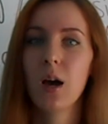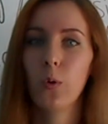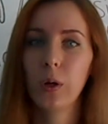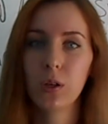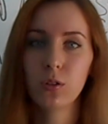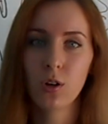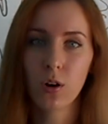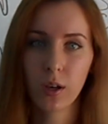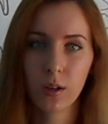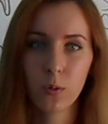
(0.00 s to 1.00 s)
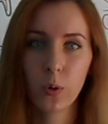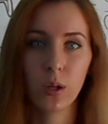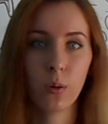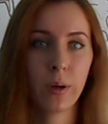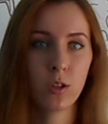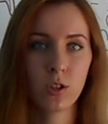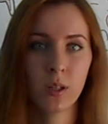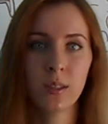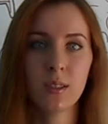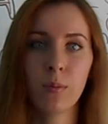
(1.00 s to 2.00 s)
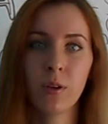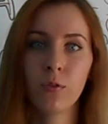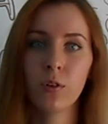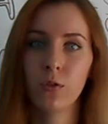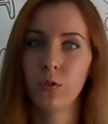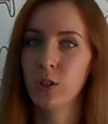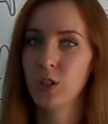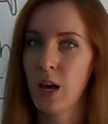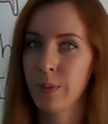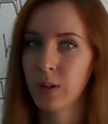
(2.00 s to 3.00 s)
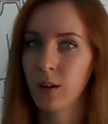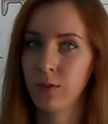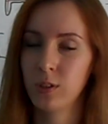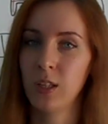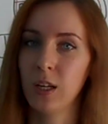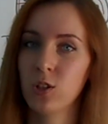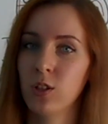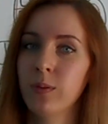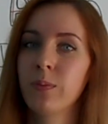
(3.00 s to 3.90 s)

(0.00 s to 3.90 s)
When you're mentioning something for the first time in conversation,